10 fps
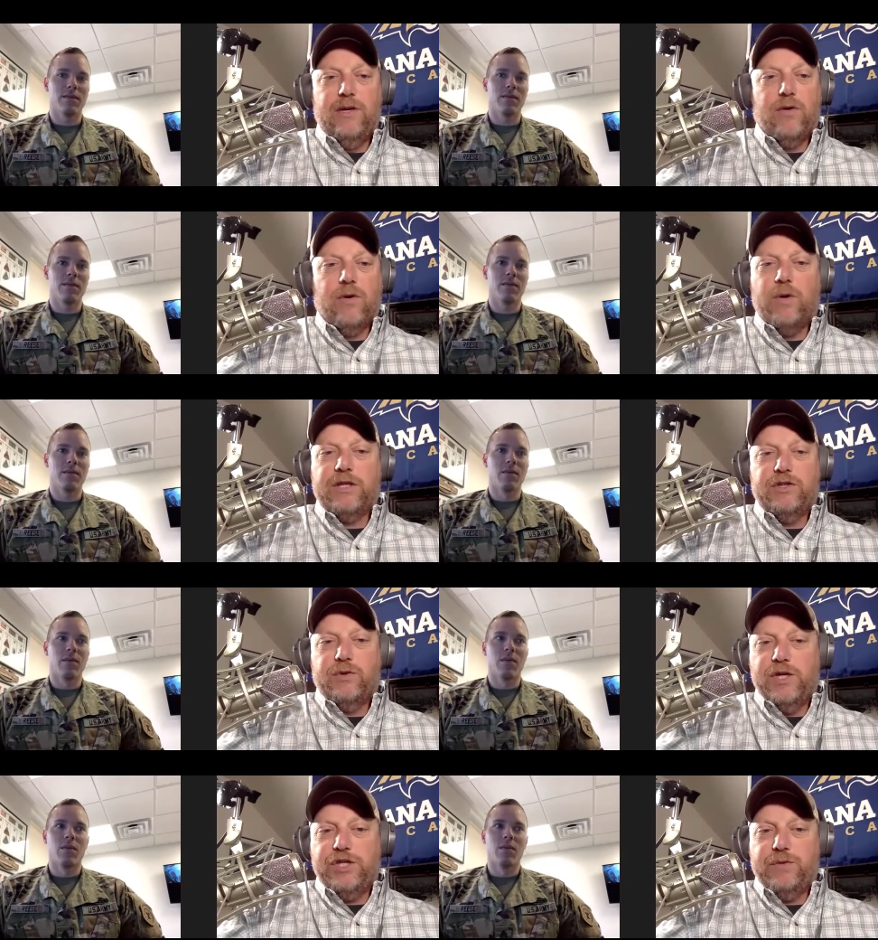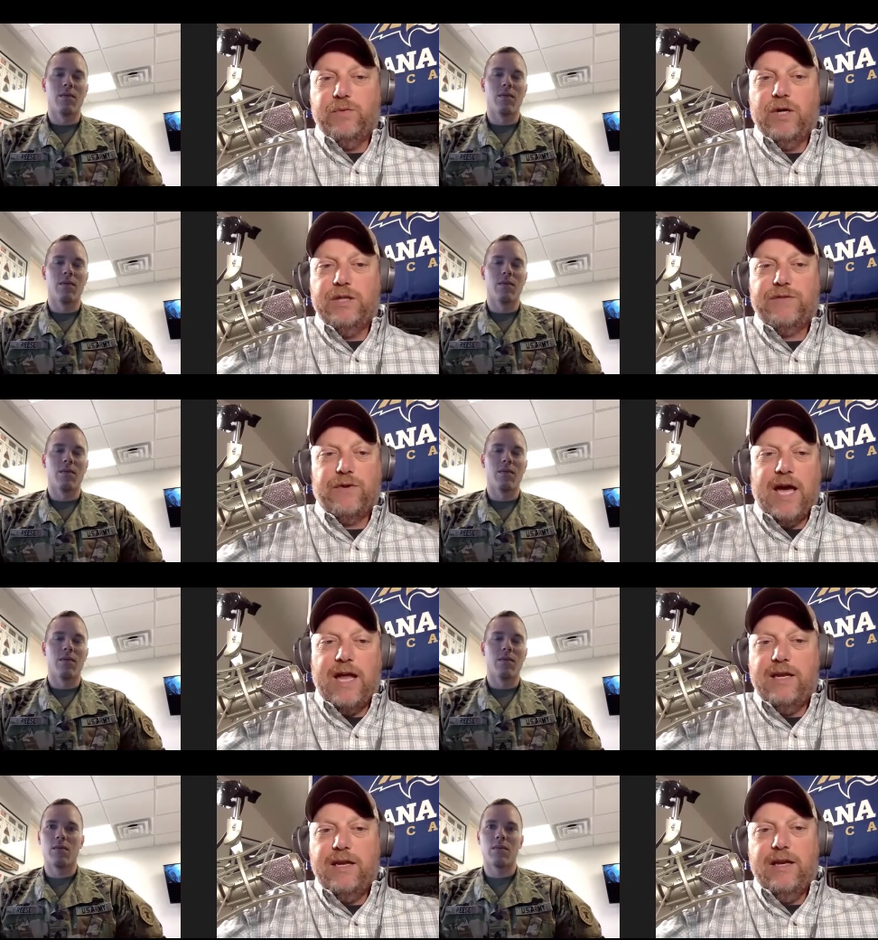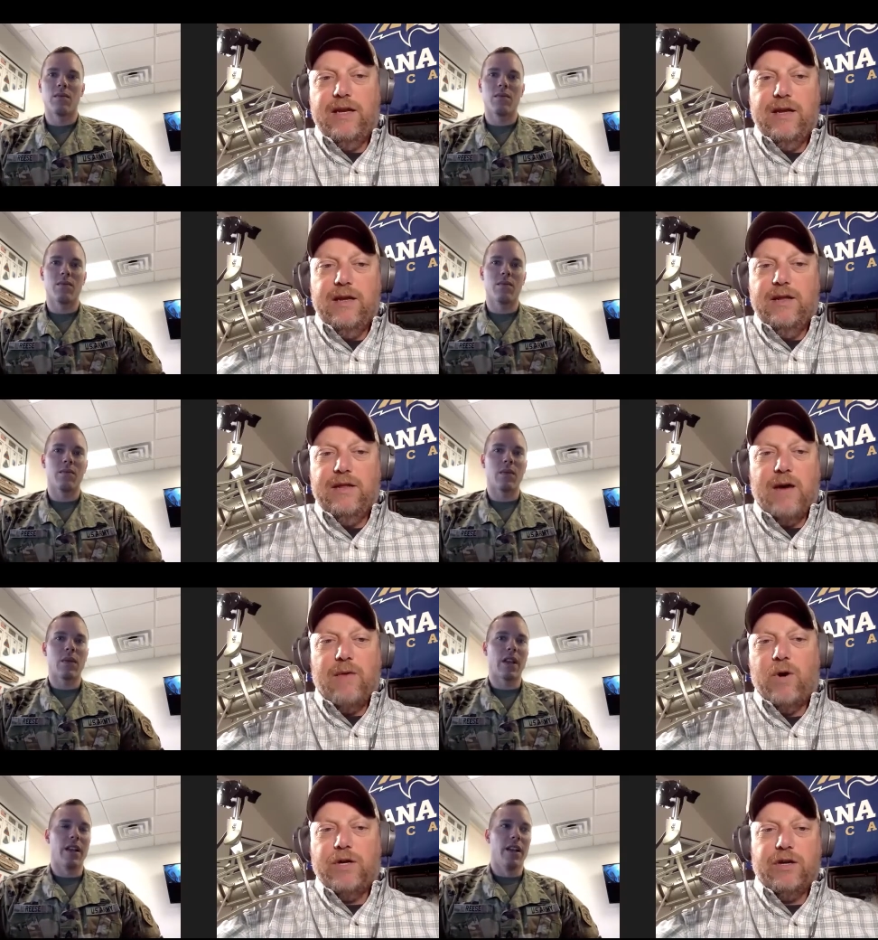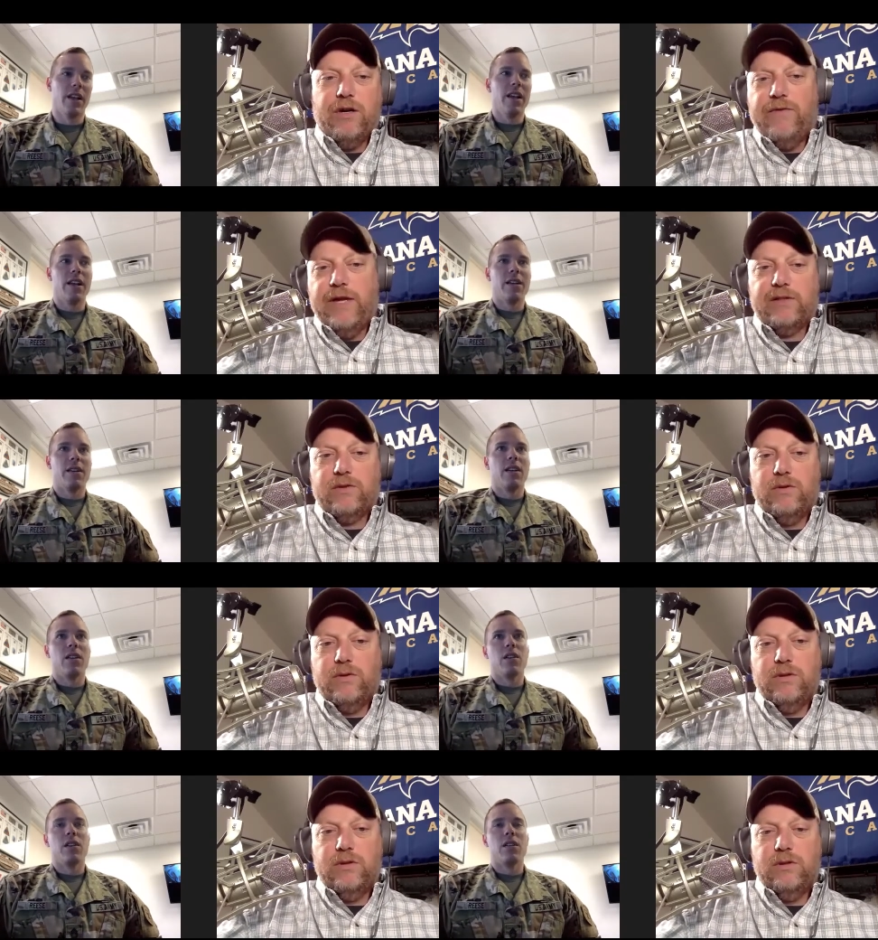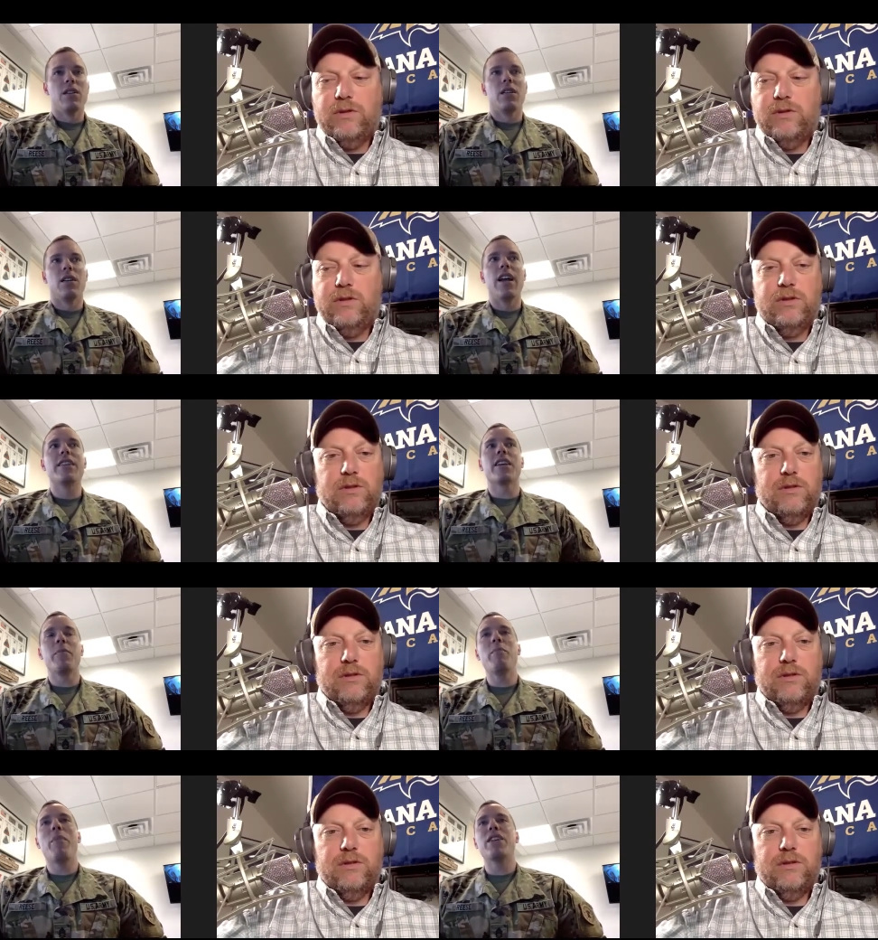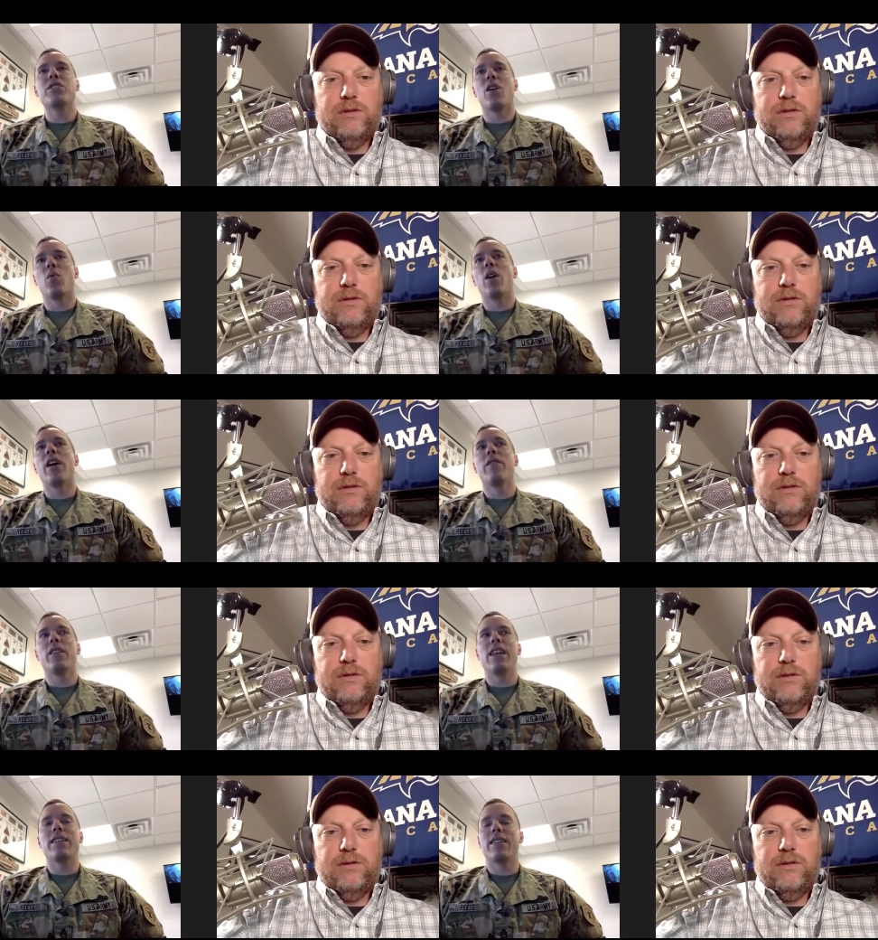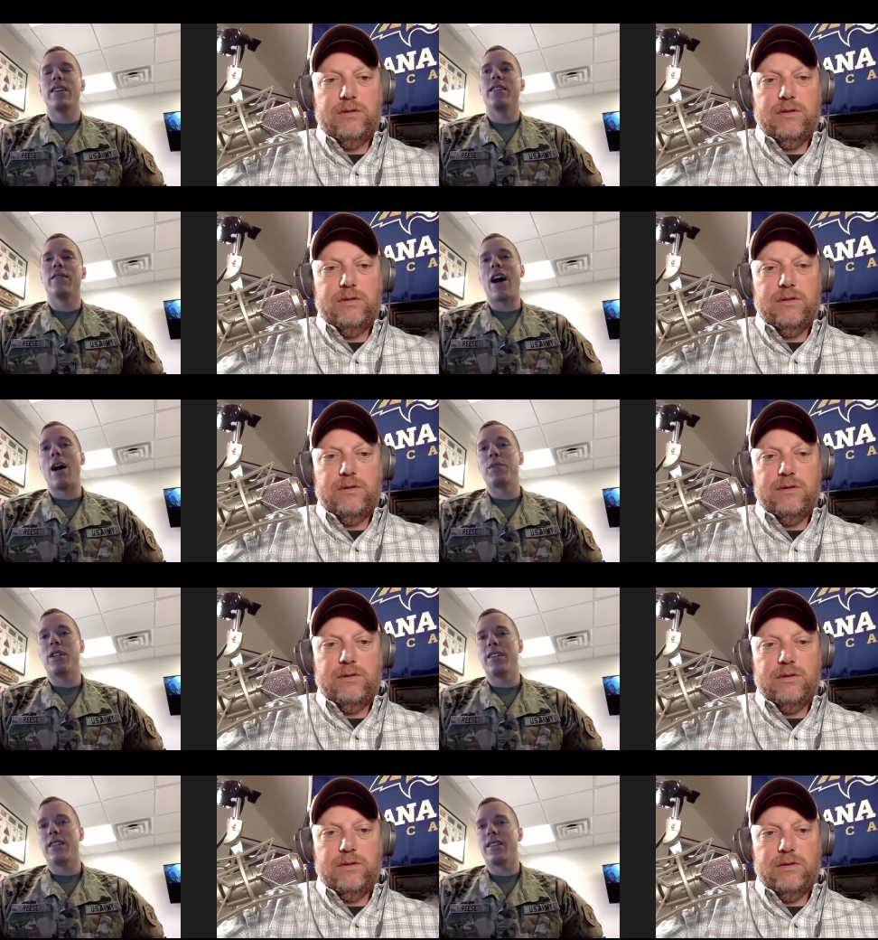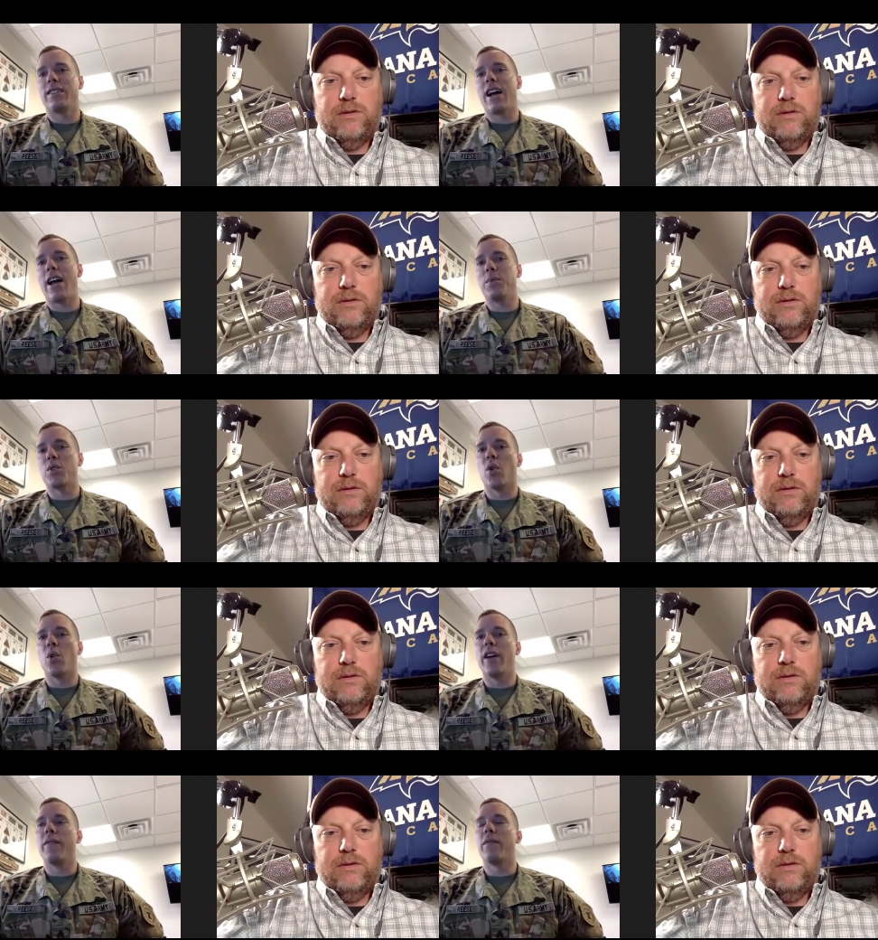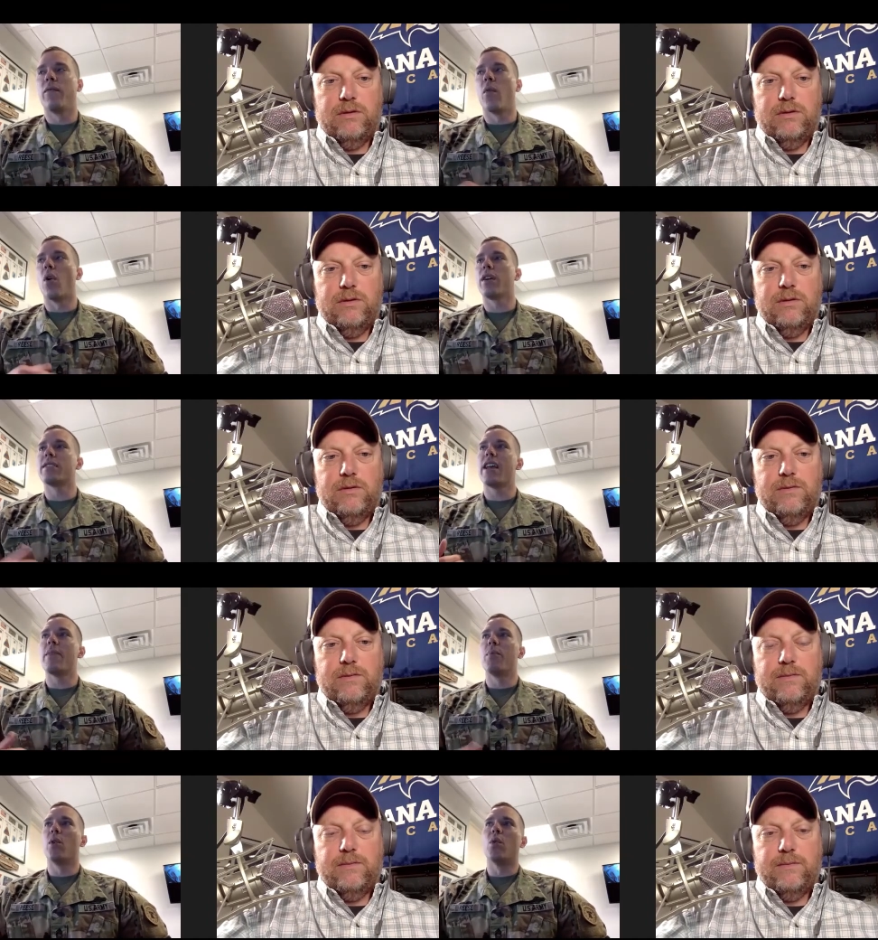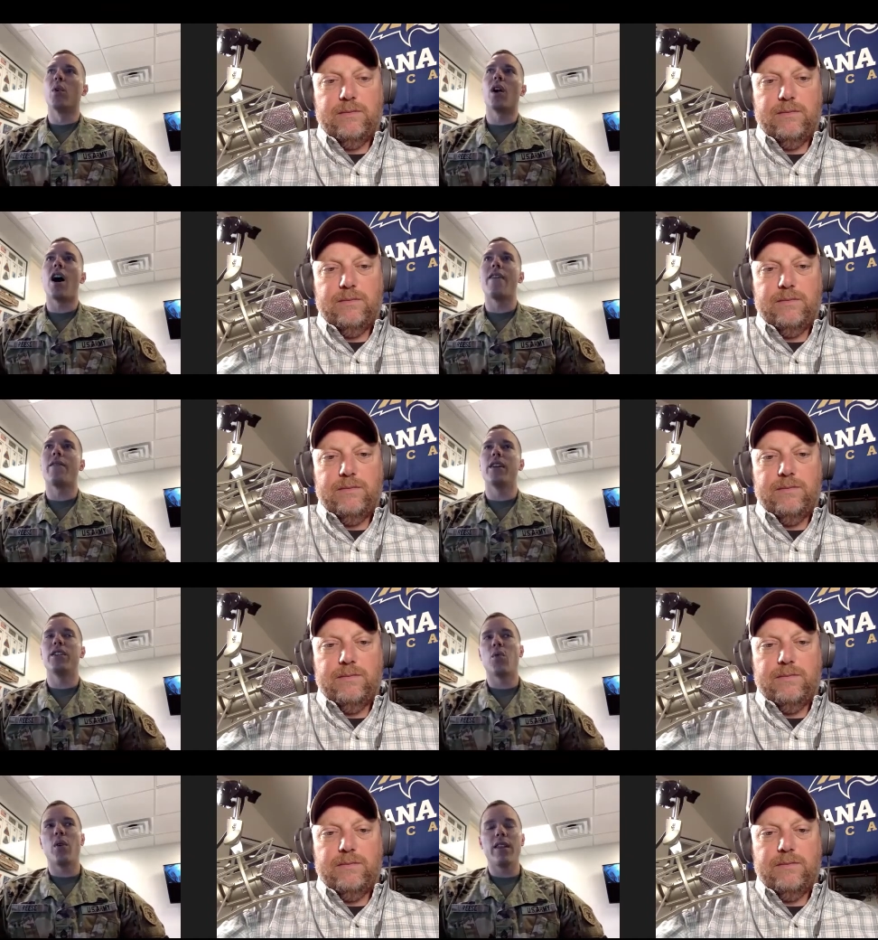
Speaker 1: or what the tuition was for that that one year of vet school?
Speaker 2: It's going to be based on whatever the incentive option is at the time. So if for example, we're offering